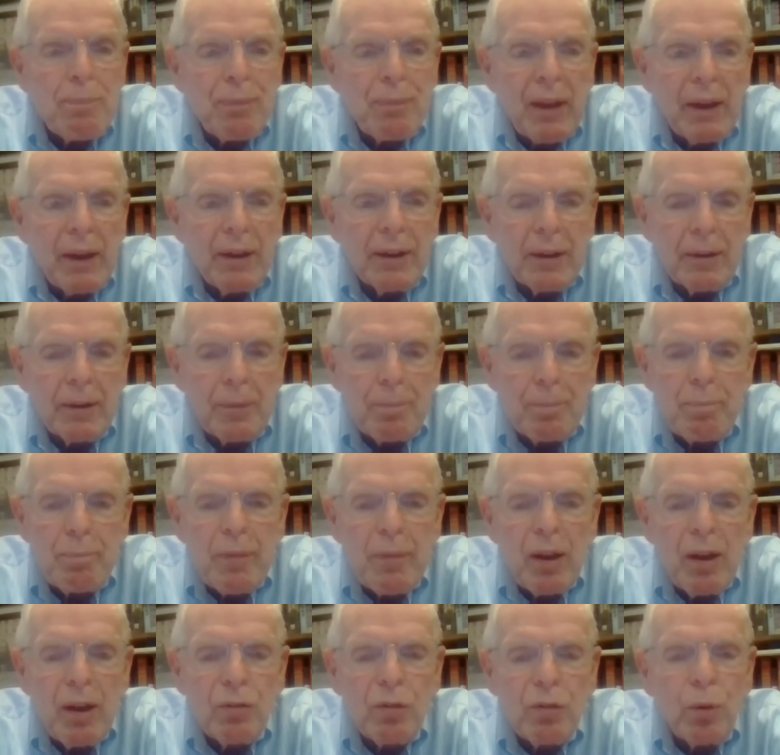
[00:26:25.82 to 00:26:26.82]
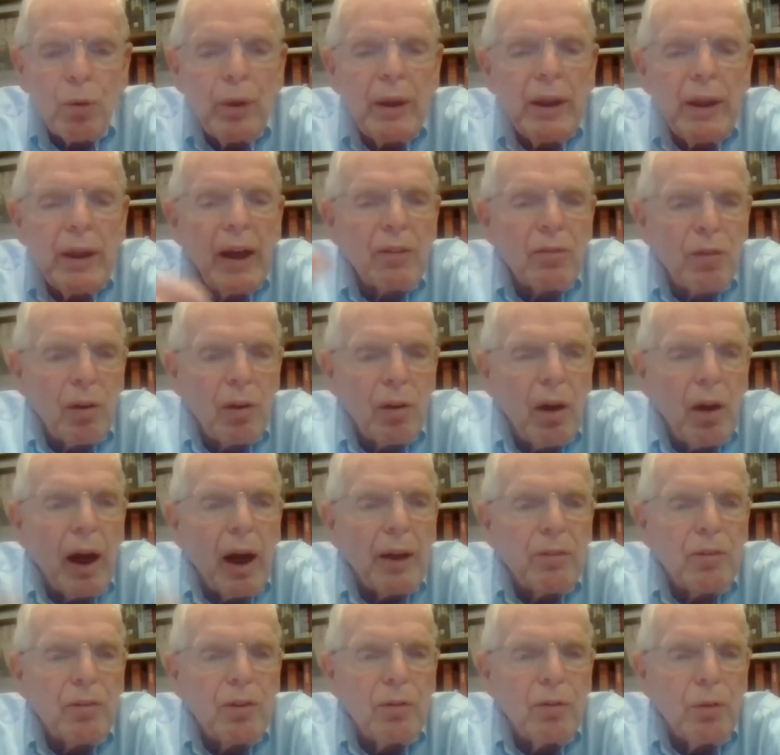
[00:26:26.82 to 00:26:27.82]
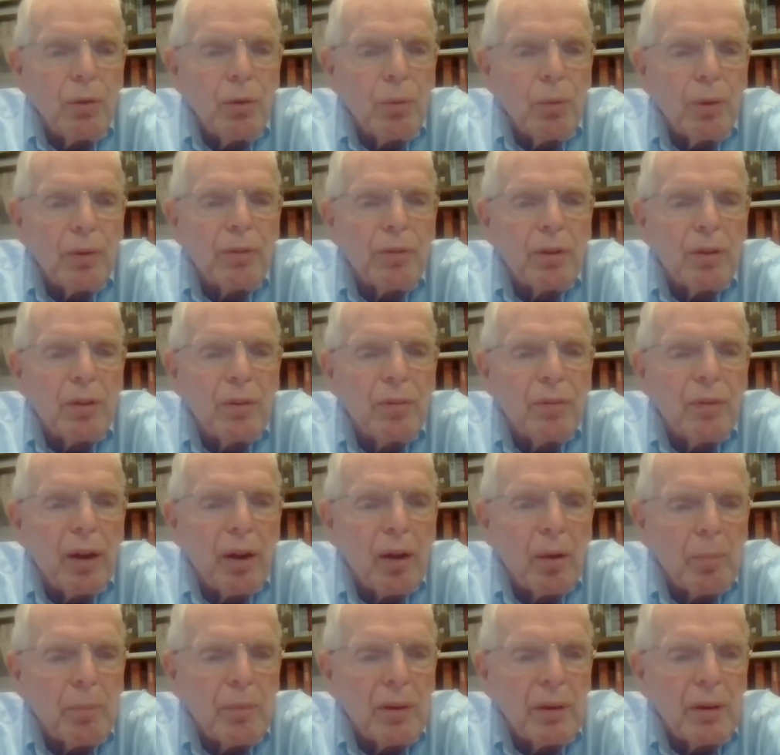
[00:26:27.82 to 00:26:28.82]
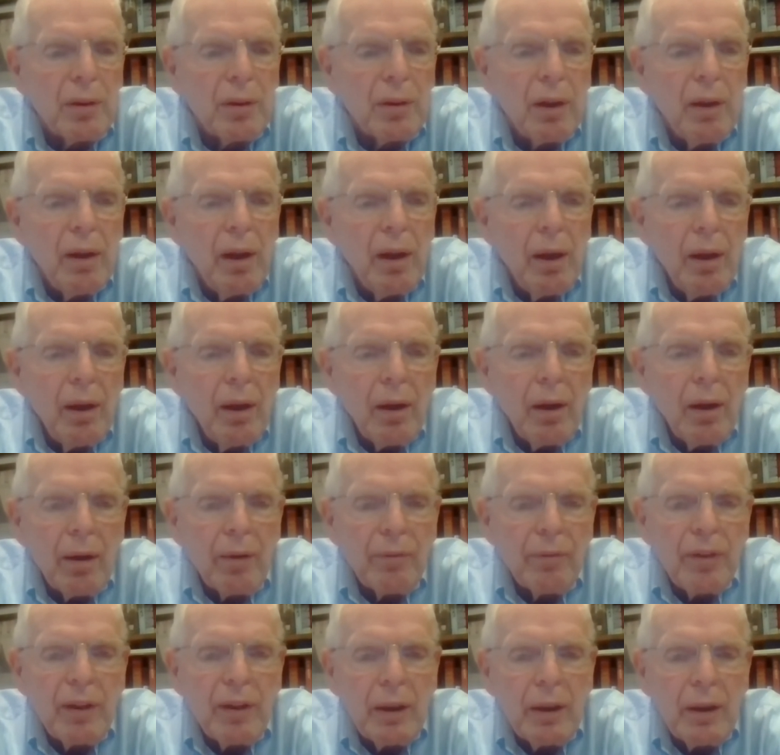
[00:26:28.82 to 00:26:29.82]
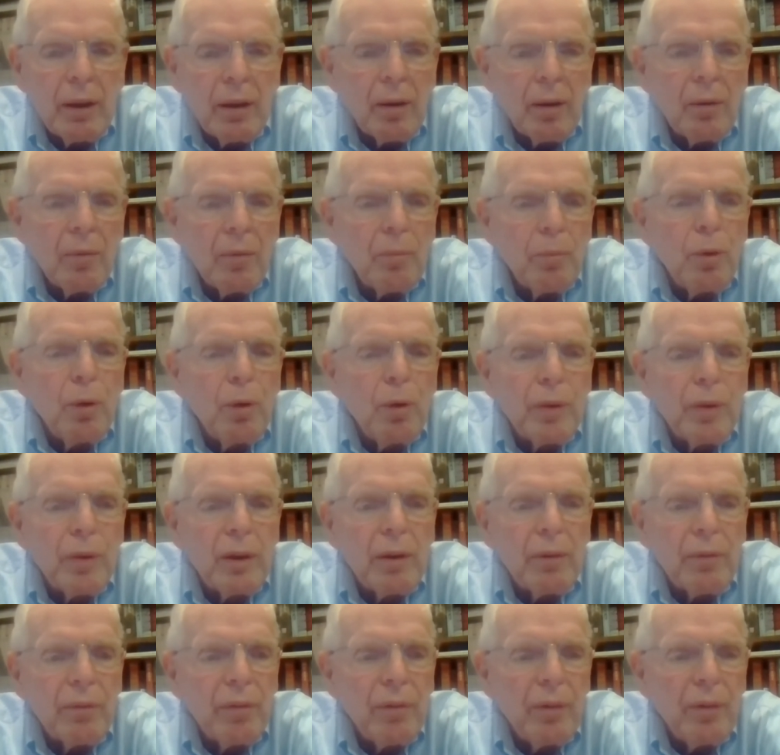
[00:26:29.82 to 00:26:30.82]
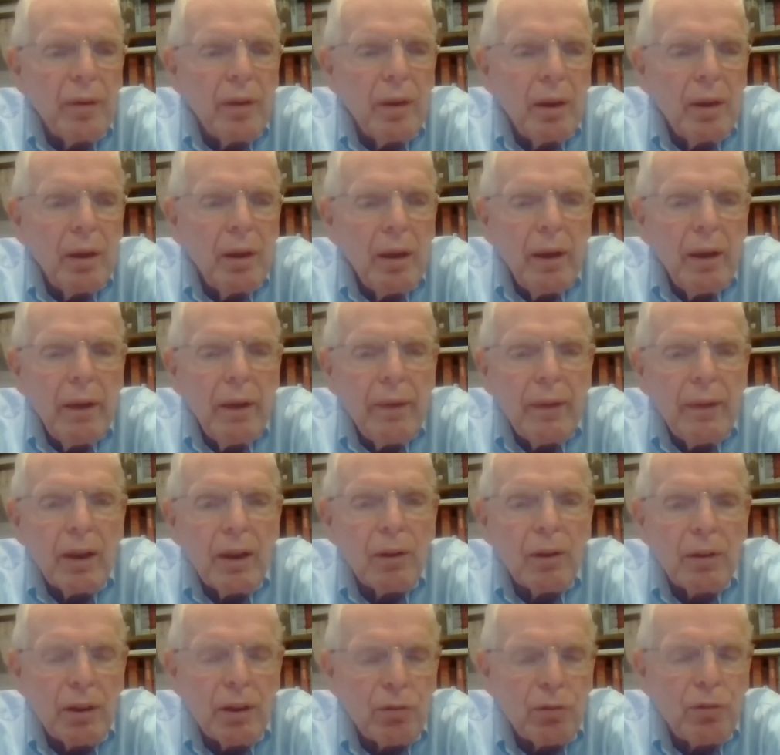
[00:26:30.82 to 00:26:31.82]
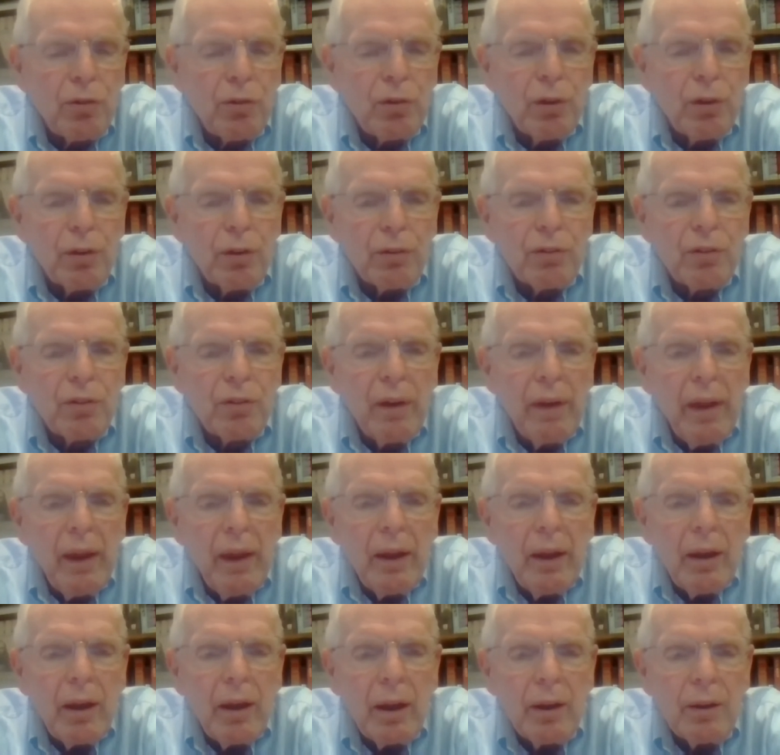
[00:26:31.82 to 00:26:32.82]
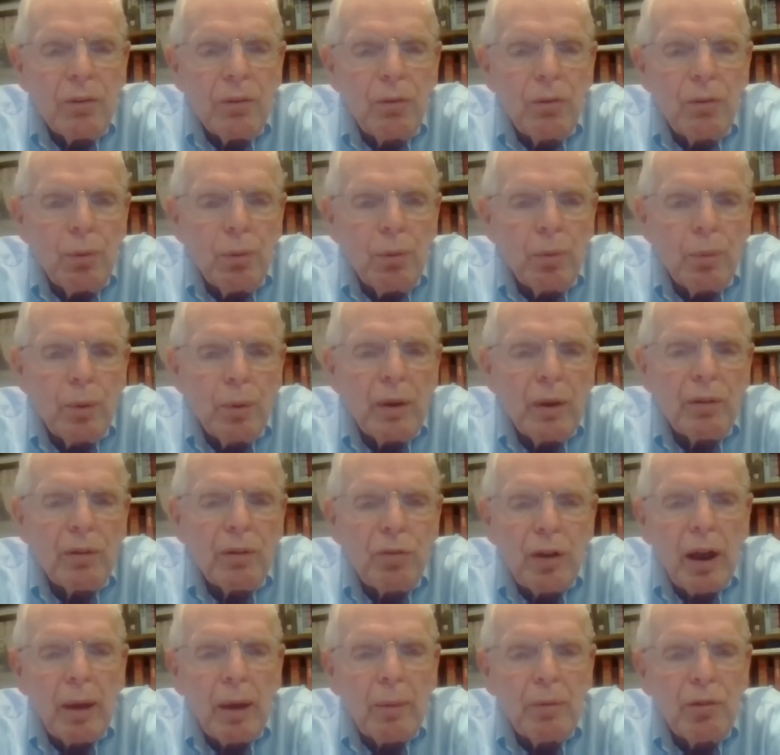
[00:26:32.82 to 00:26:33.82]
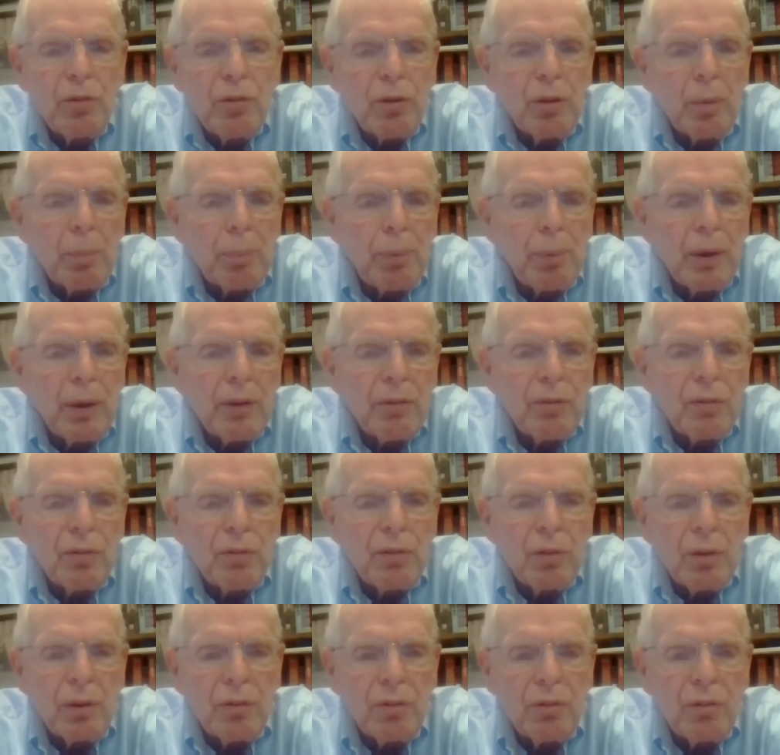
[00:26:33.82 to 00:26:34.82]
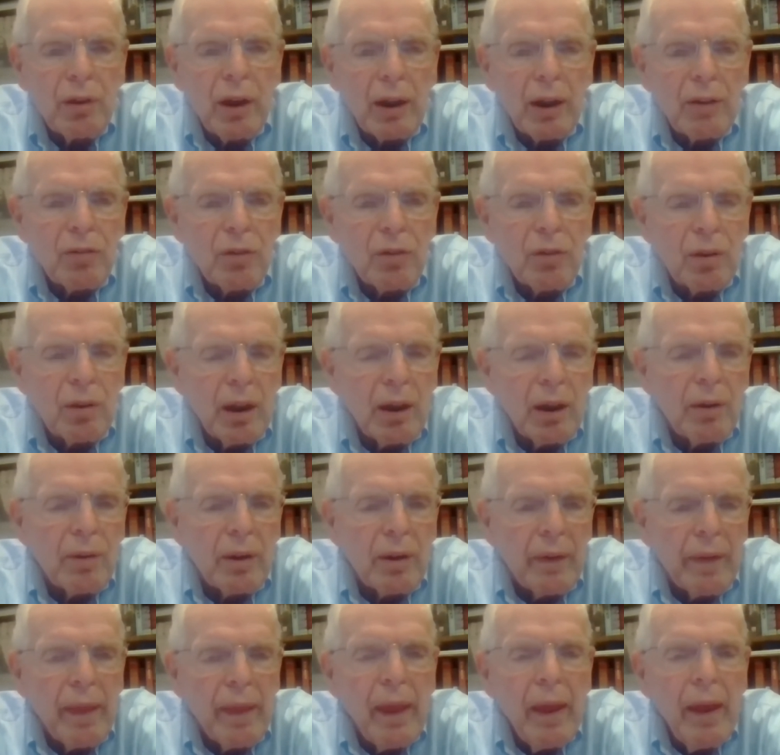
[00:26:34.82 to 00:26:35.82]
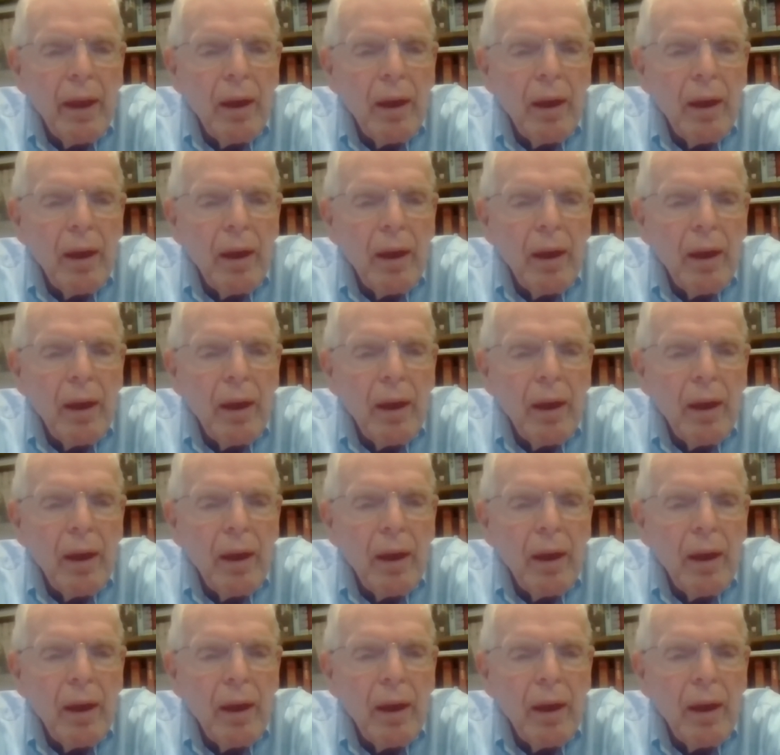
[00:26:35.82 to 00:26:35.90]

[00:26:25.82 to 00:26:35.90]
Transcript: So he has a lot to do with the development of the movement of the LDS Church into reestablishing a presence in Jackson County.